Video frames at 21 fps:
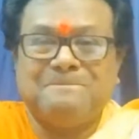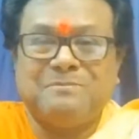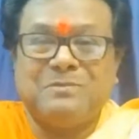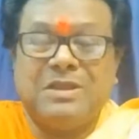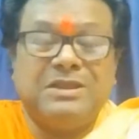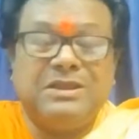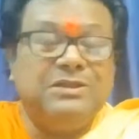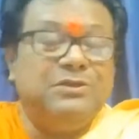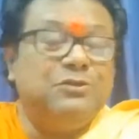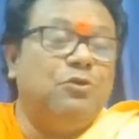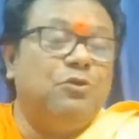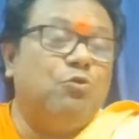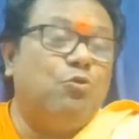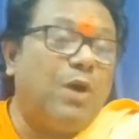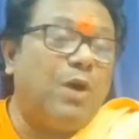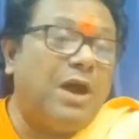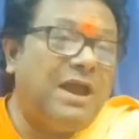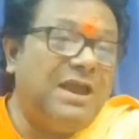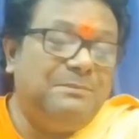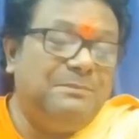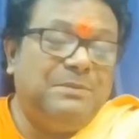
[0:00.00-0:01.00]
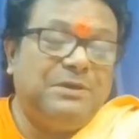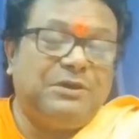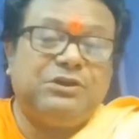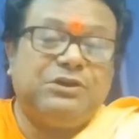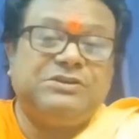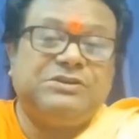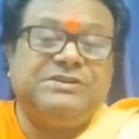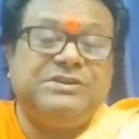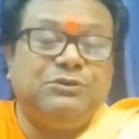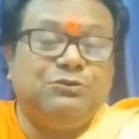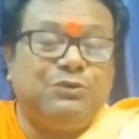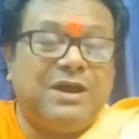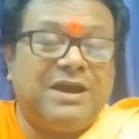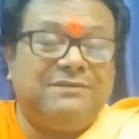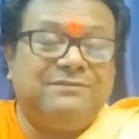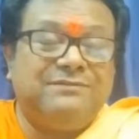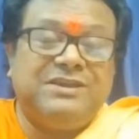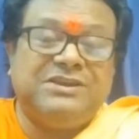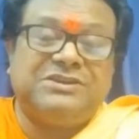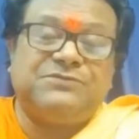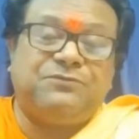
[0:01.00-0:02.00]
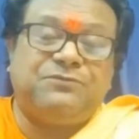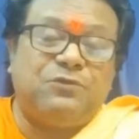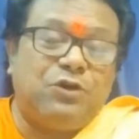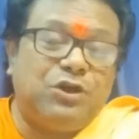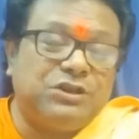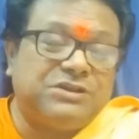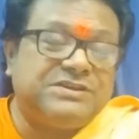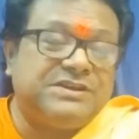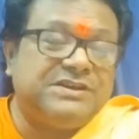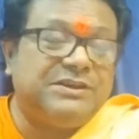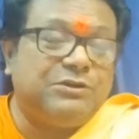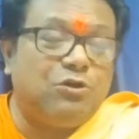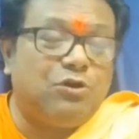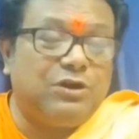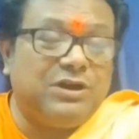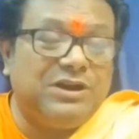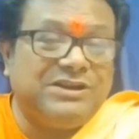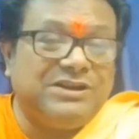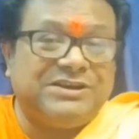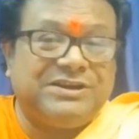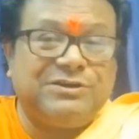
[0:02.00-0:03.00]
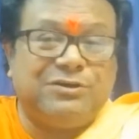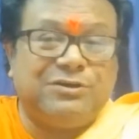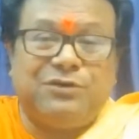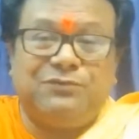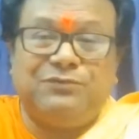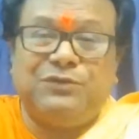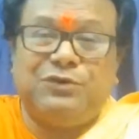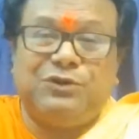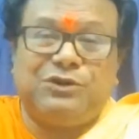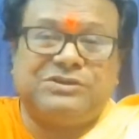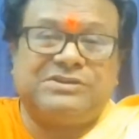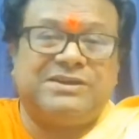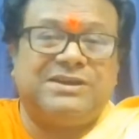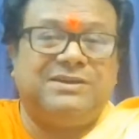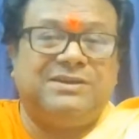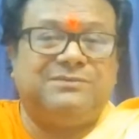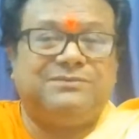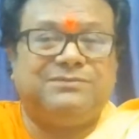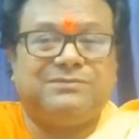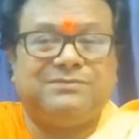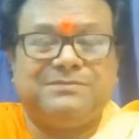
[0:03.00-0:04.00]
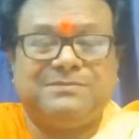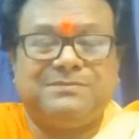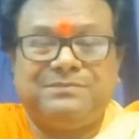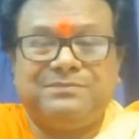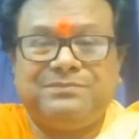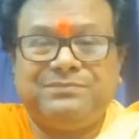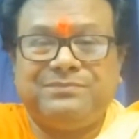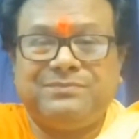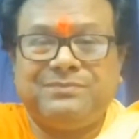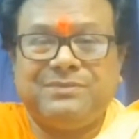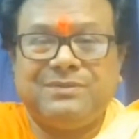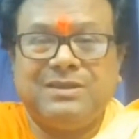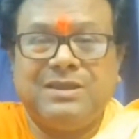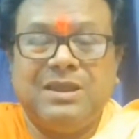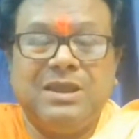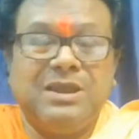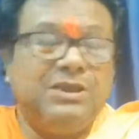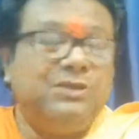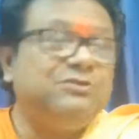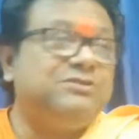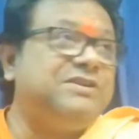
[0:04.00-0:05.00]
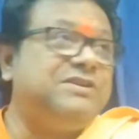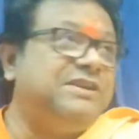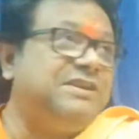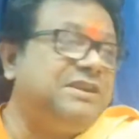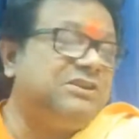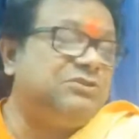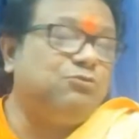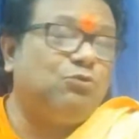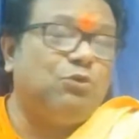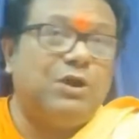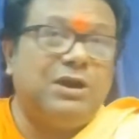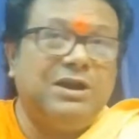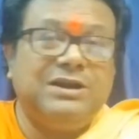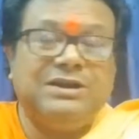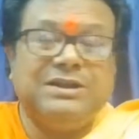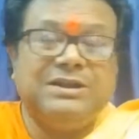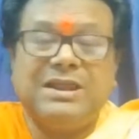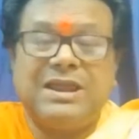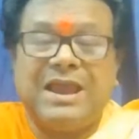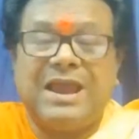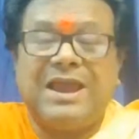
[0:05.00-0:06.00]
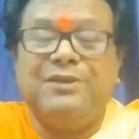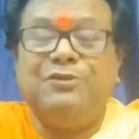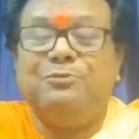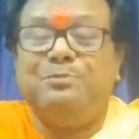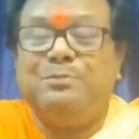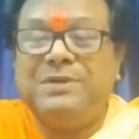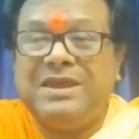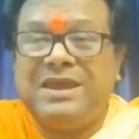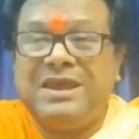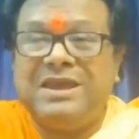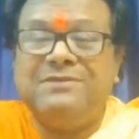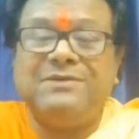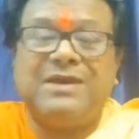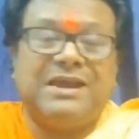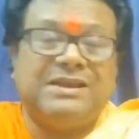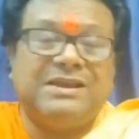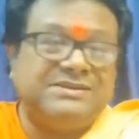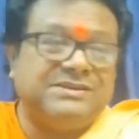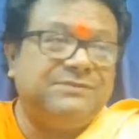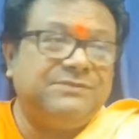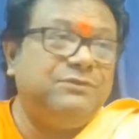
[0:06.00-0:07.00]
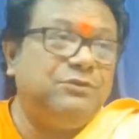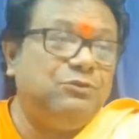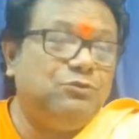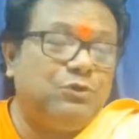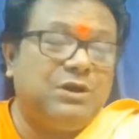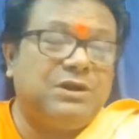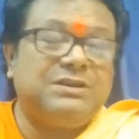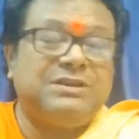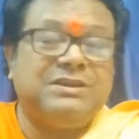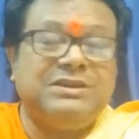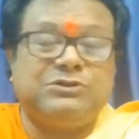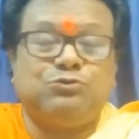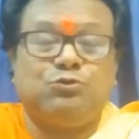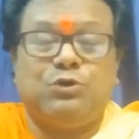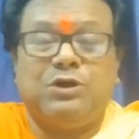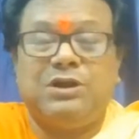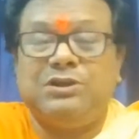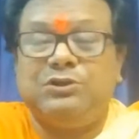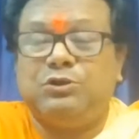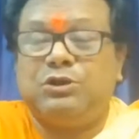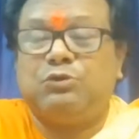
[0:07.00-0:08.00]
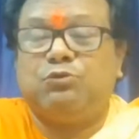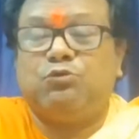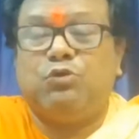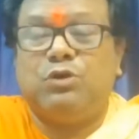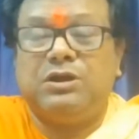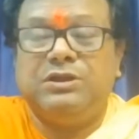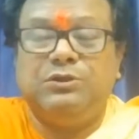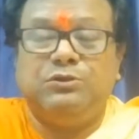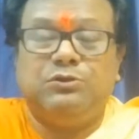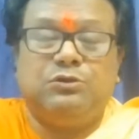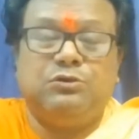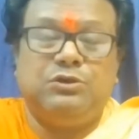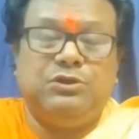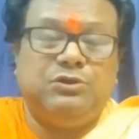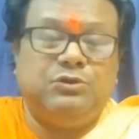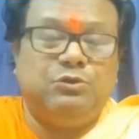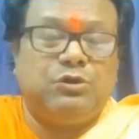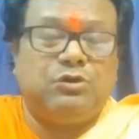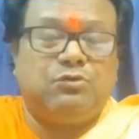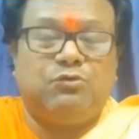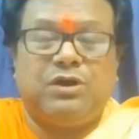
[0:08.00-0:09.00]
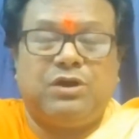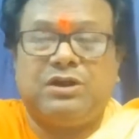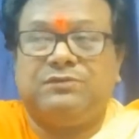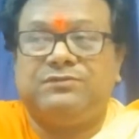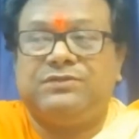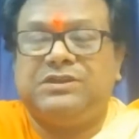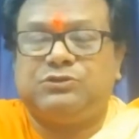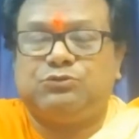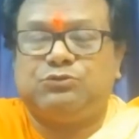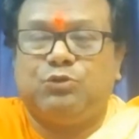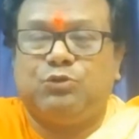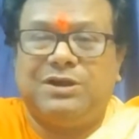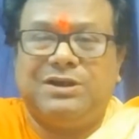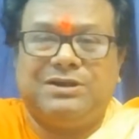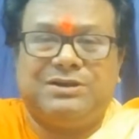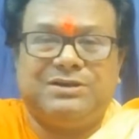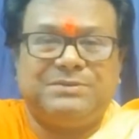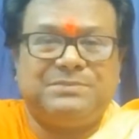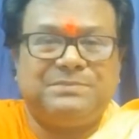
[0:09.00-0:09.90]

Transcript: You know why? Because you have this false recognition of yourself. You see this world and you behave as if you are this world. You are one of this world.